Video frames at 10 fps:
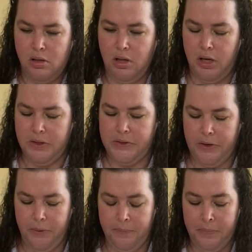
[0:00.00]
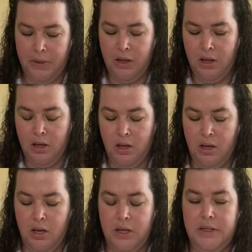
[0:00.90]
like so.
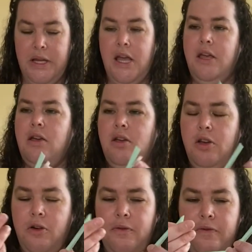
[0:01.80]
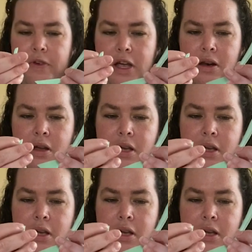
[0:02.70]
Take your fin,